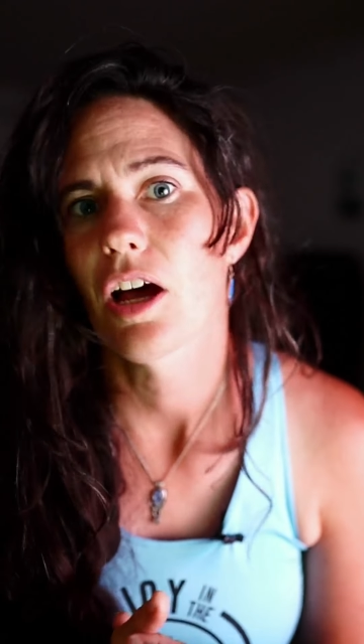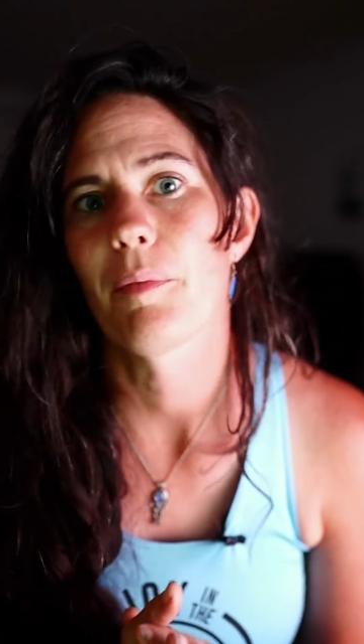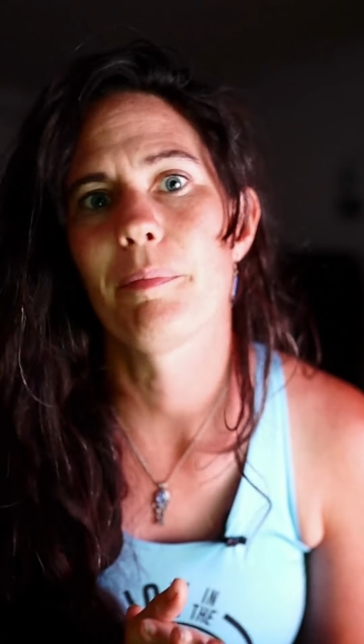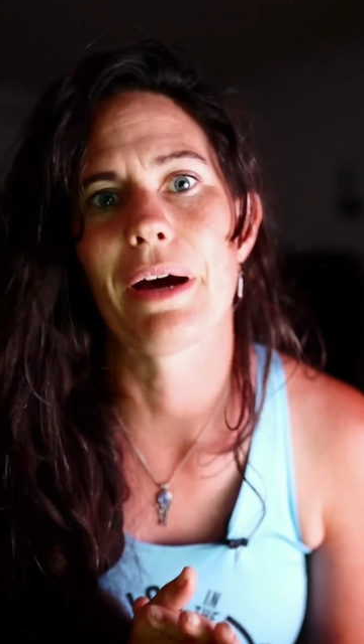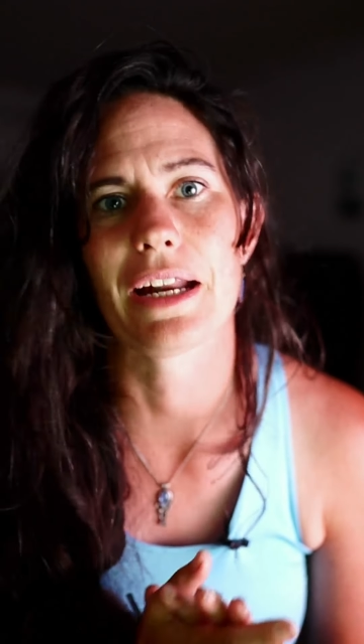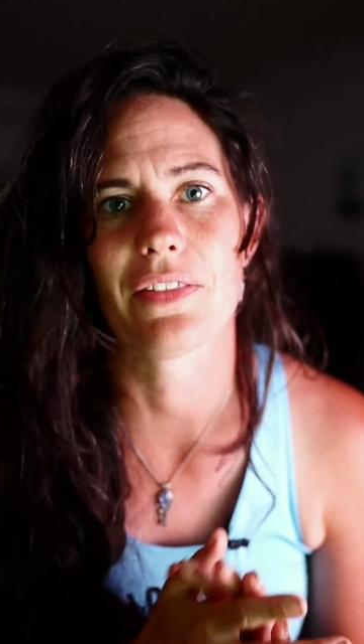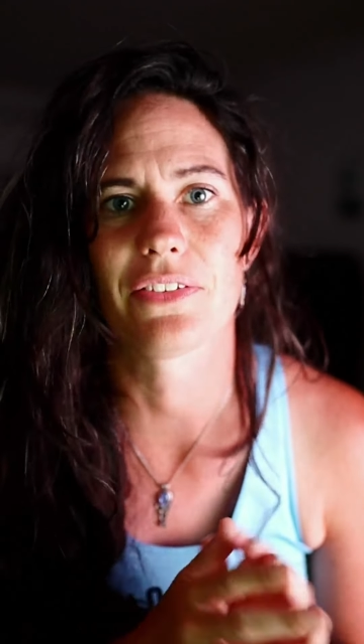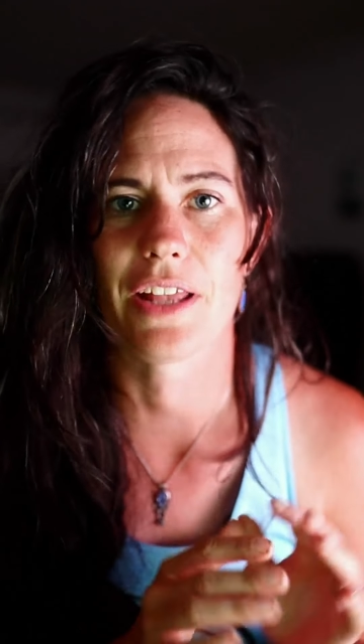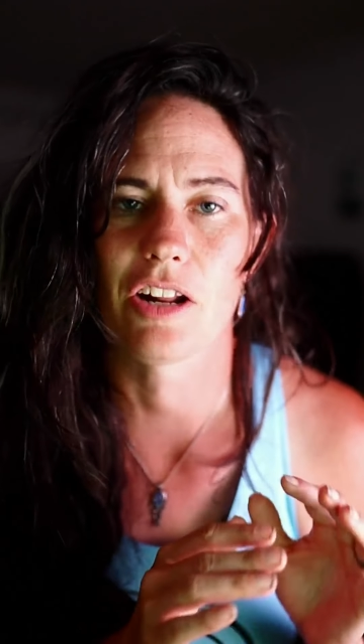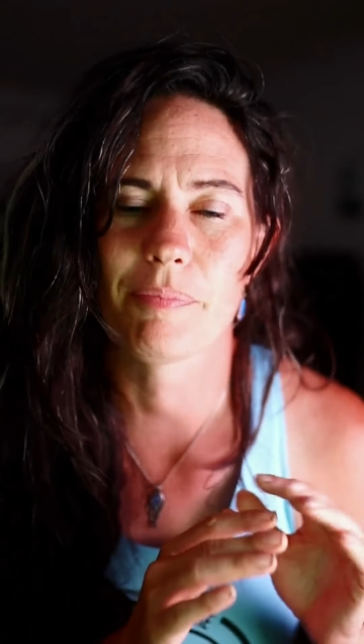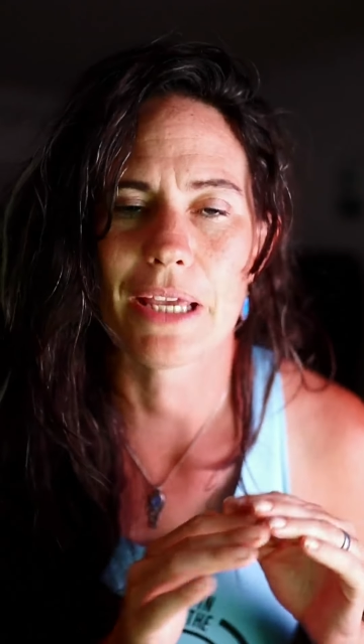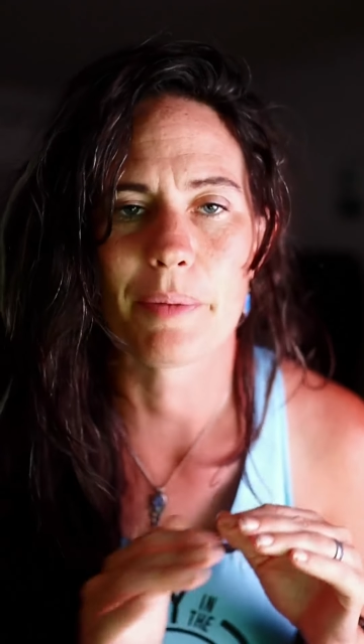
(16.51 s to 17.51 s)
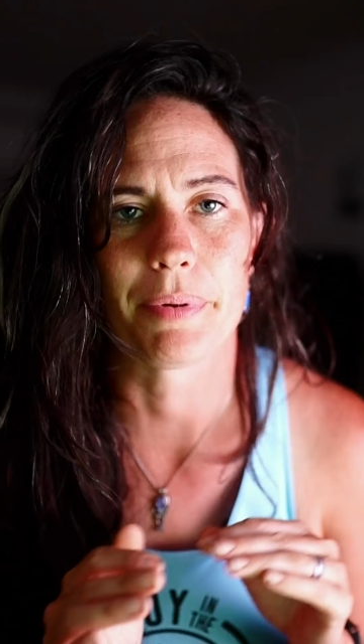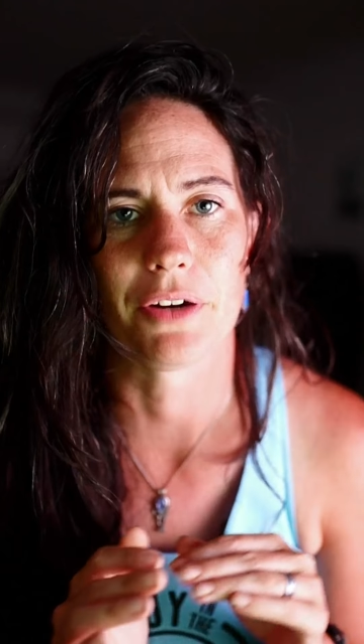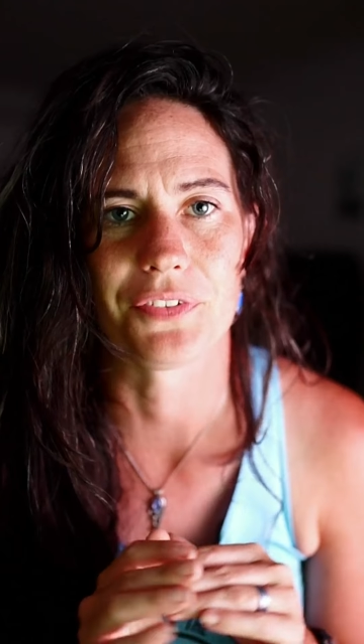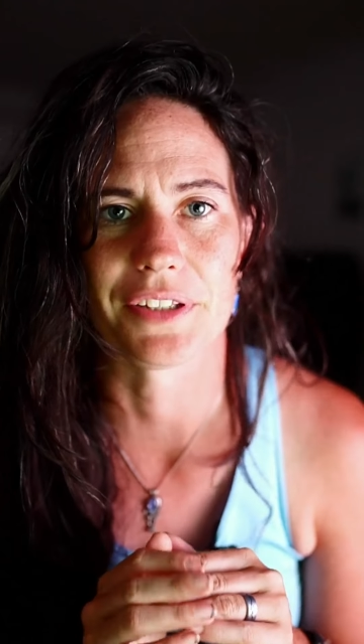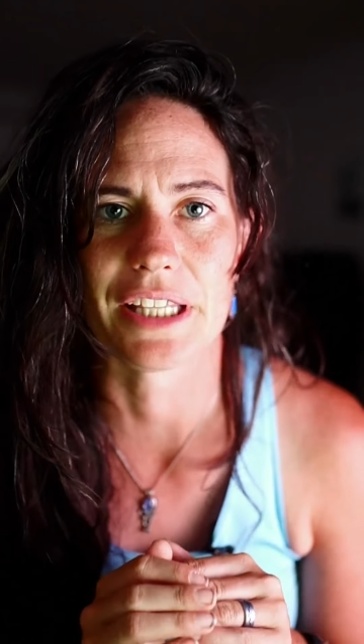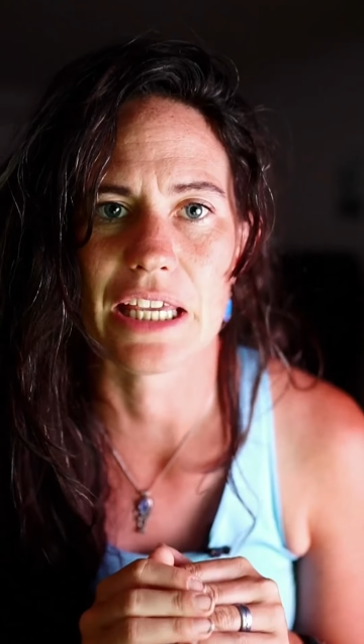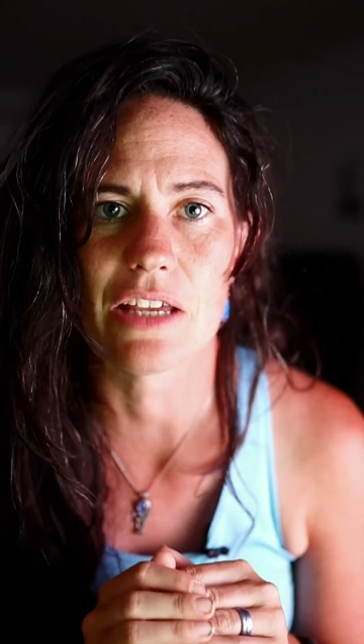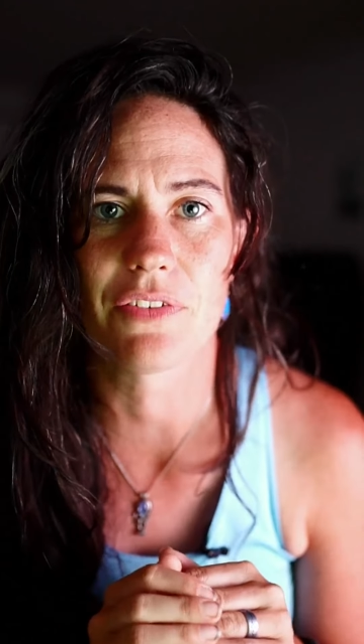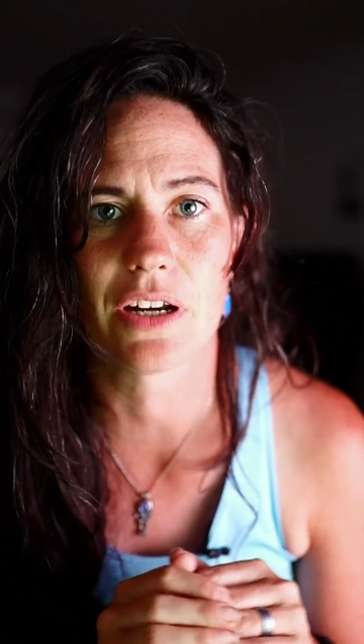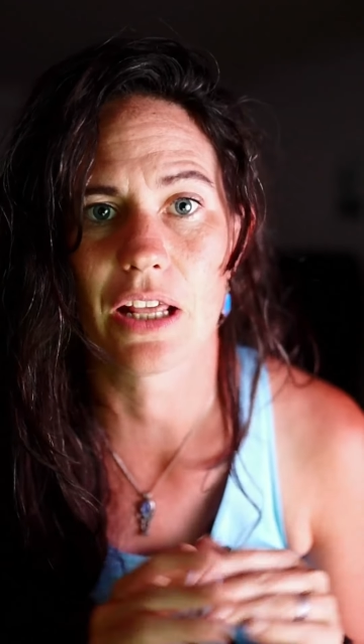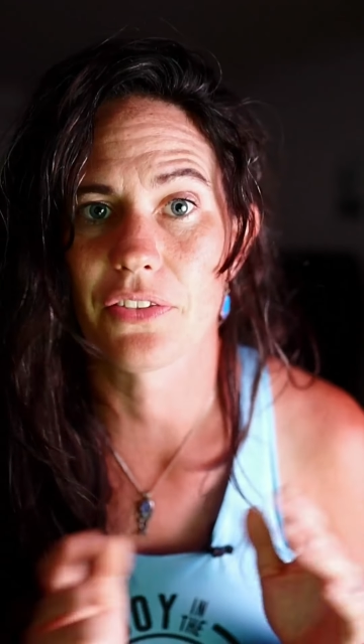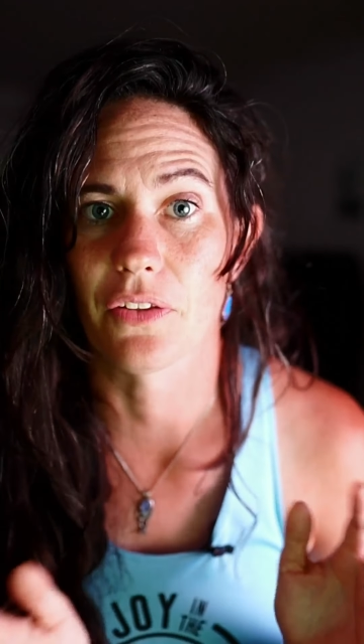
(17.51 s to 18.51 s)
but instead of being perfectly even,
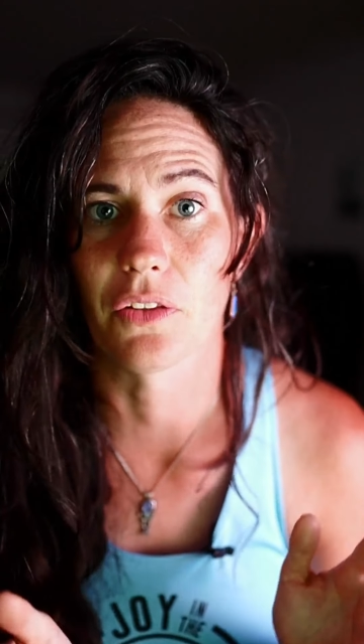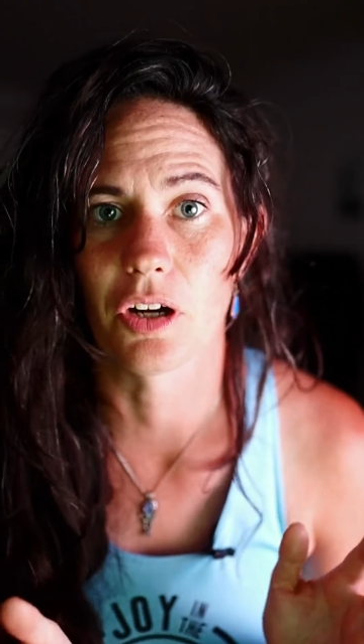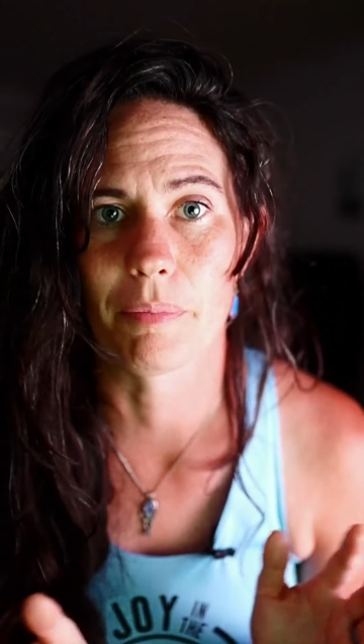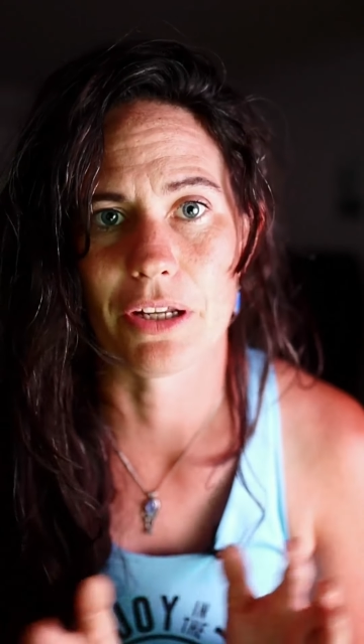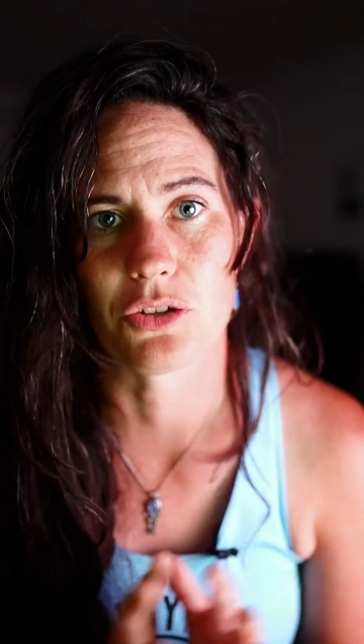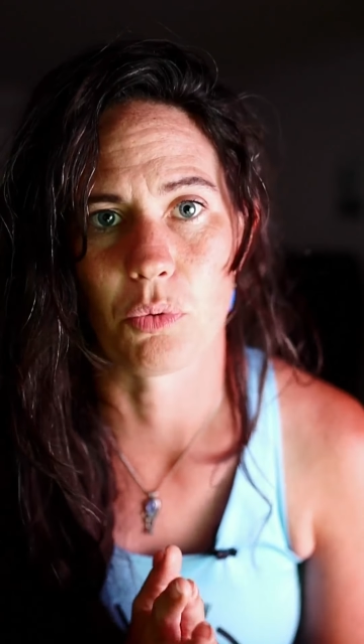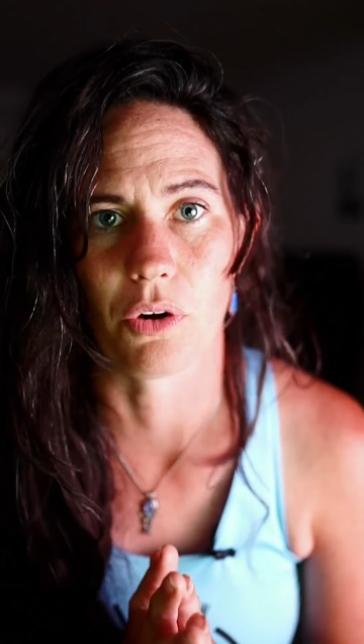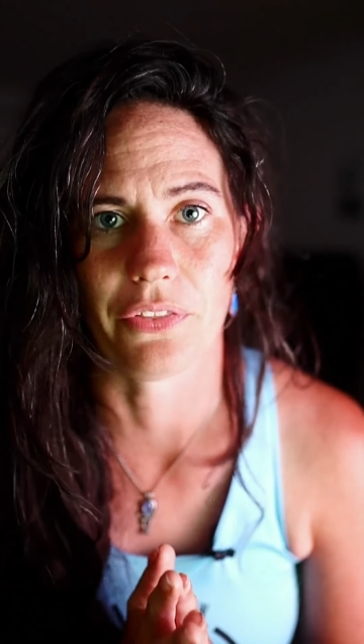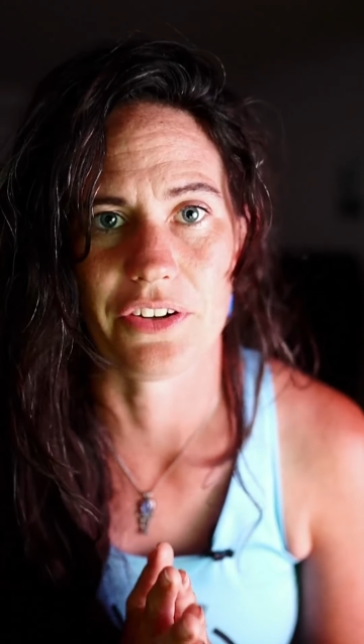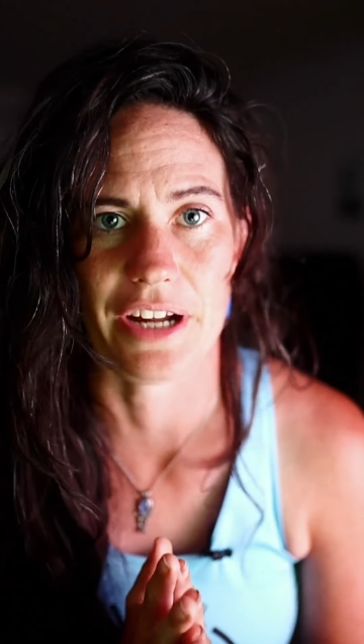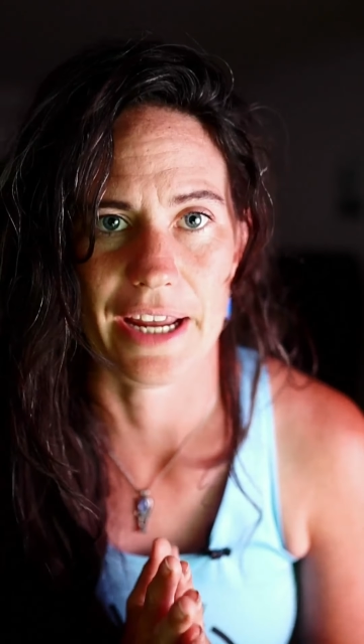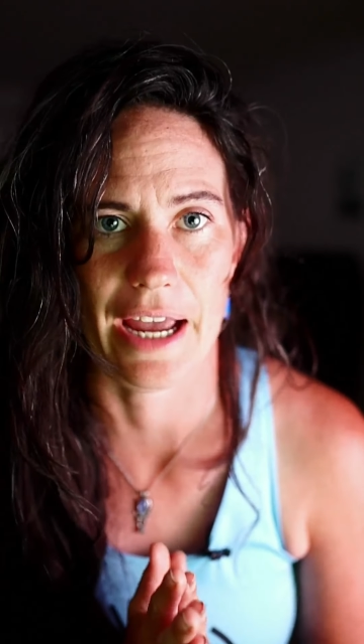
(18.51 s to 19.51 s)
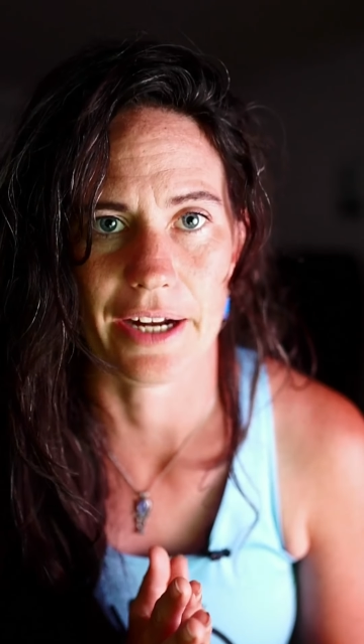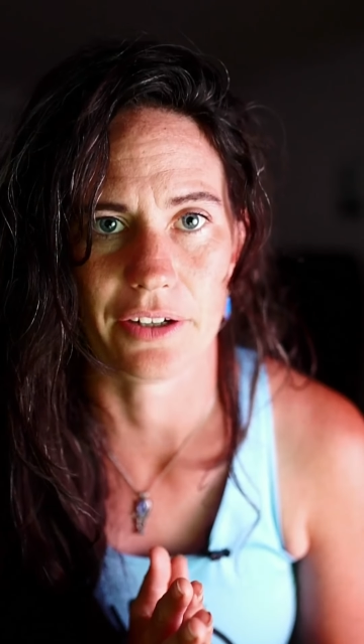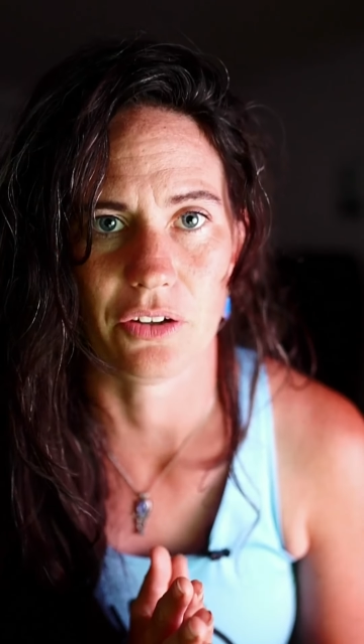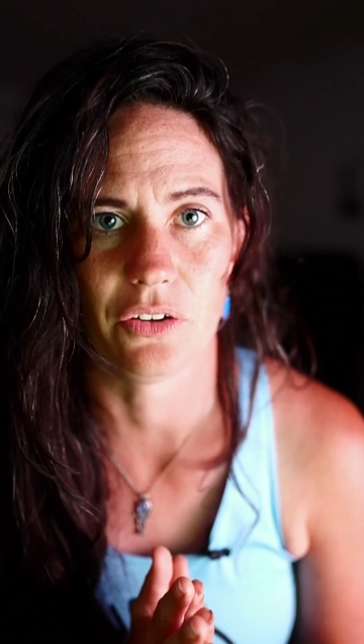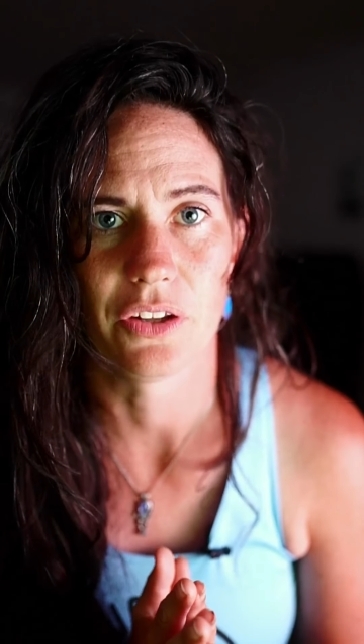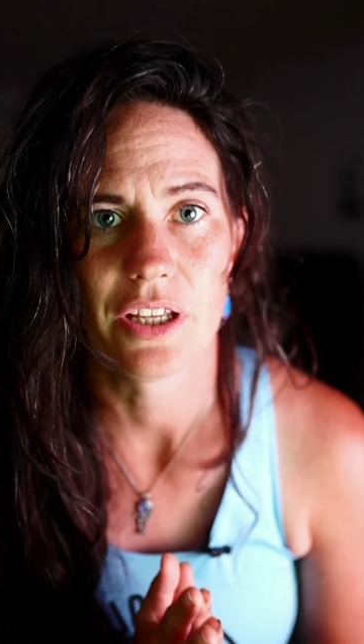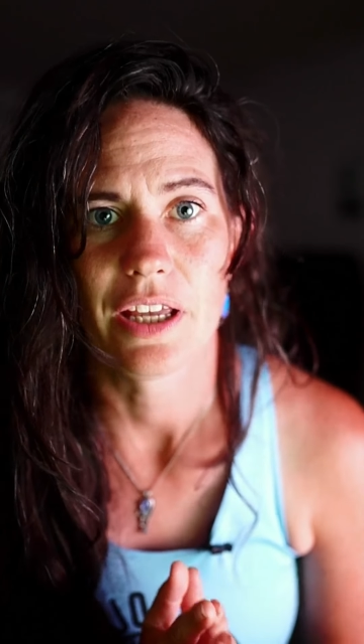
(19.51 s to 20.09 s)
it's a little bit toward the diagonal.